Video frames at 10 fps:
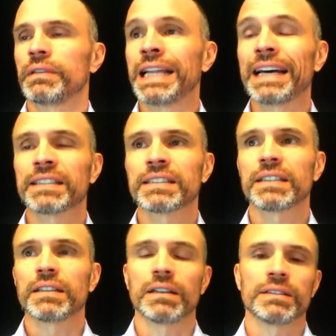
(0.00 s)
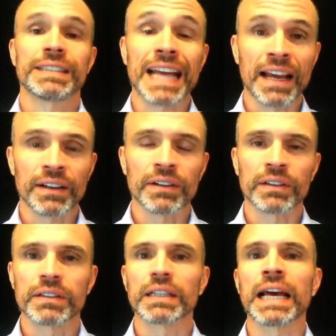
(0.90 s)
less
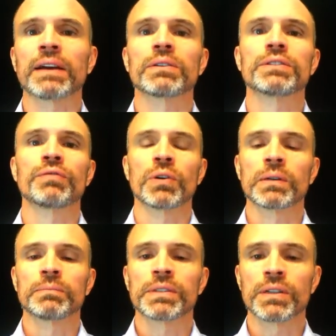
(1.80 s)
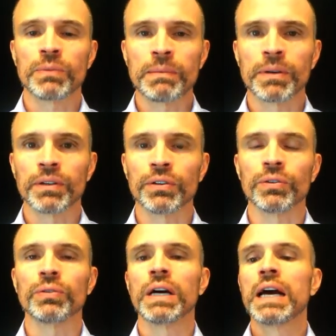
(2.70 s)
standard language forms than women
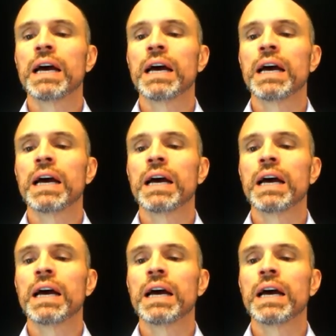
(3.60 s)
do.